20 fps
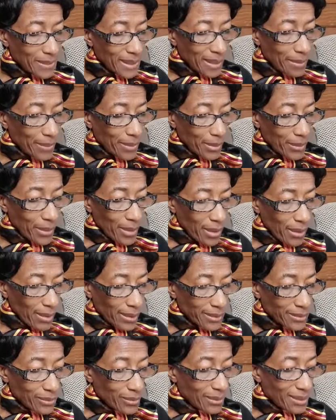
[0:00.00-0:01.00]
about
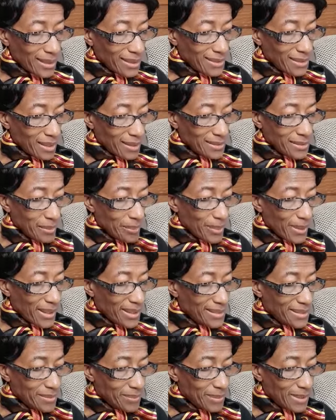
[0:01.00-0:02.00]
God, though it does not
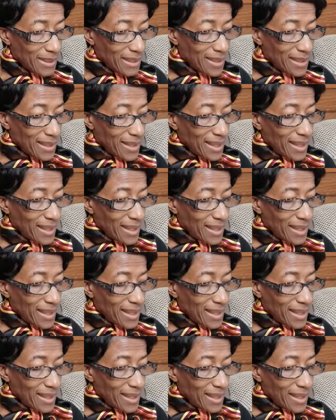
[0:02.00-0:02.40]
surprise me,